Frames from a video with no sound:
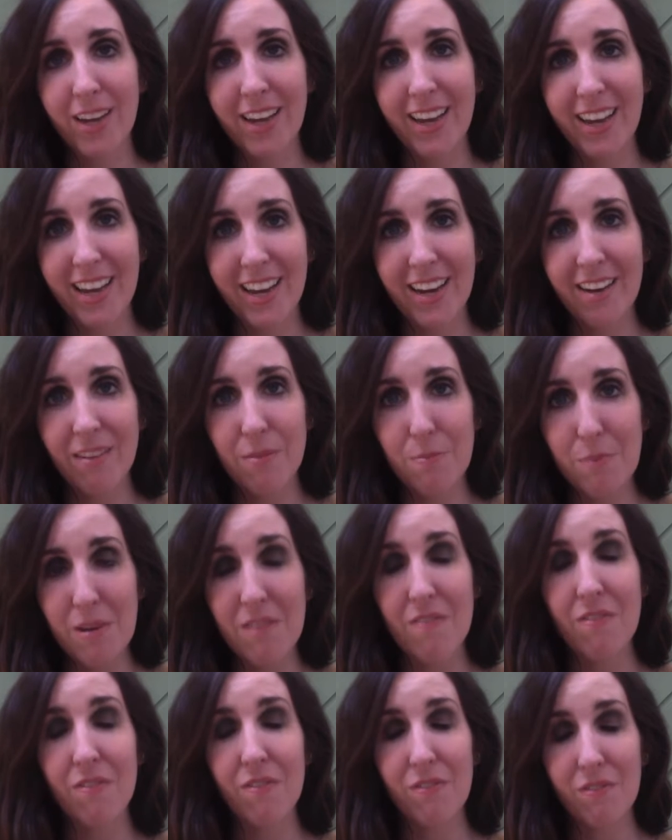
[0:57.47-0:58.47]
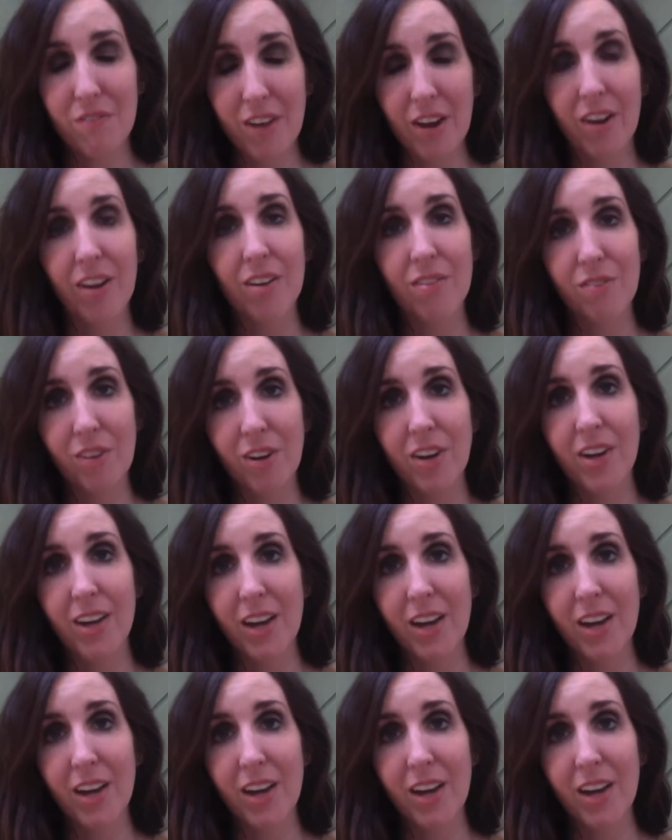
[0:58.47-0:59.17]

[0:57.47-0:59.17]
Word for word: it can be very, very